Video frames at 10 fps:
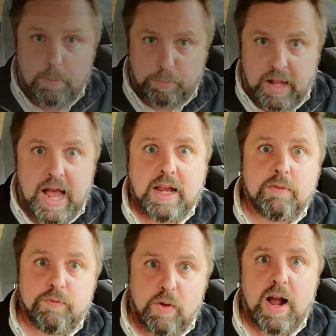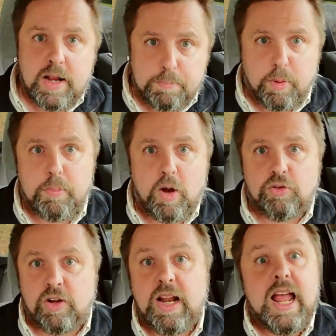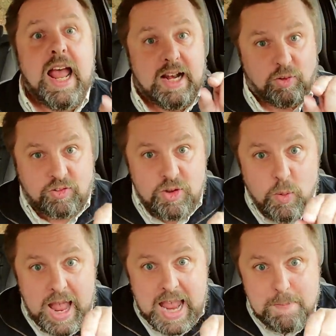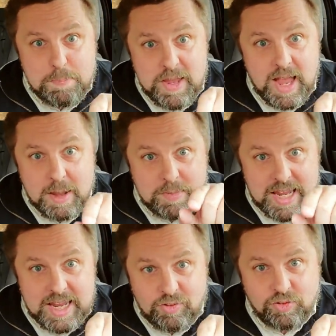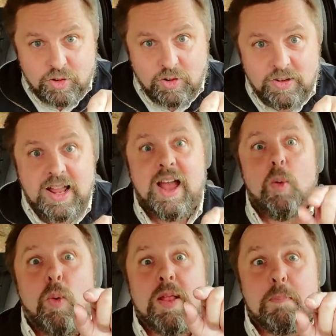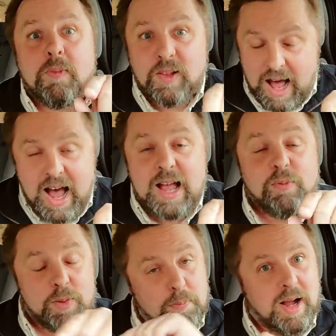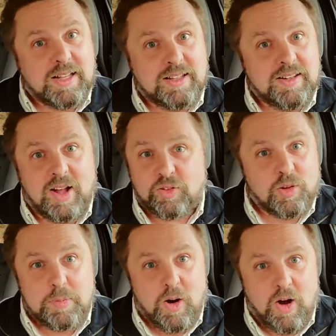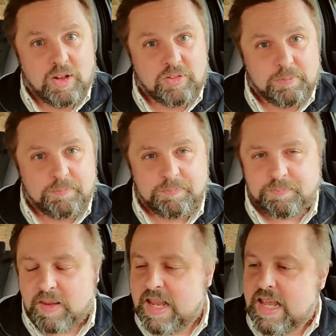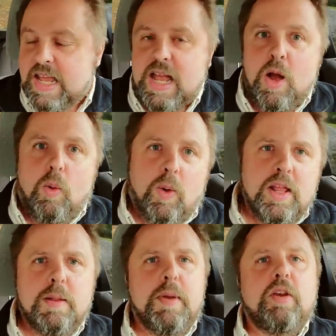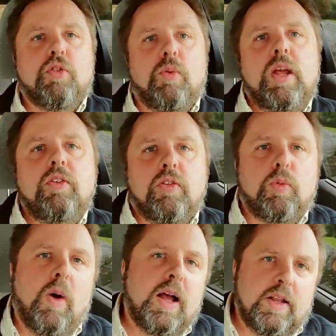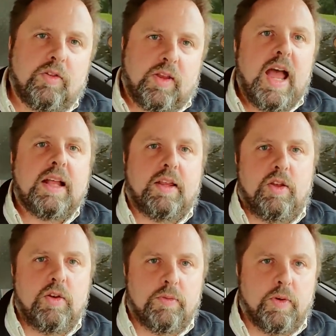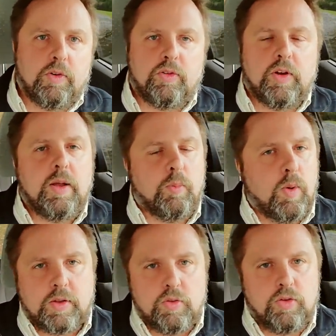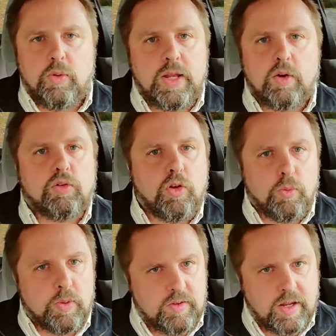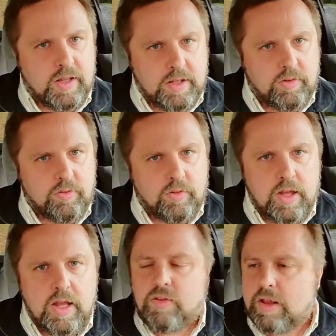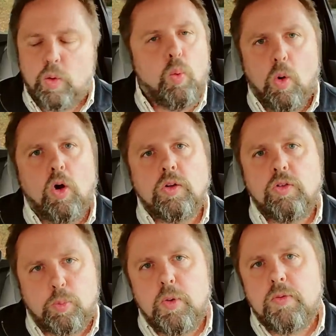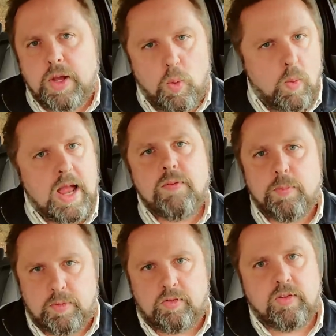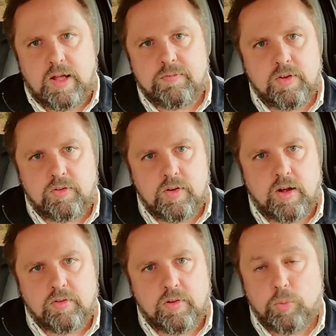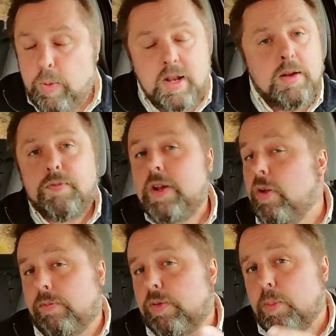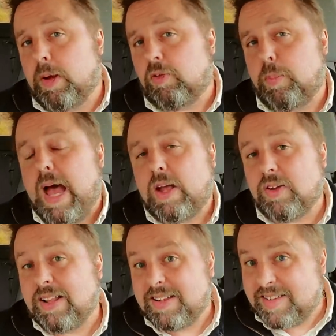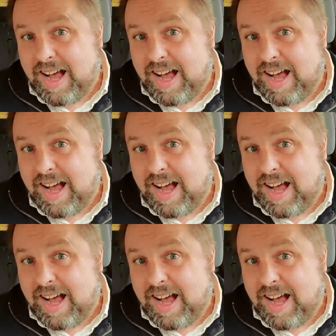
our Black Friday promotion. And I'll see you 8 p.m. Eastern with live with Mike Lindell. It's going to be awesome. One of the major reasons why this Catholic university and what they're doing here is so ridiculous is that the world is moving away from this leftist nonsense. We did a video a few months back on how the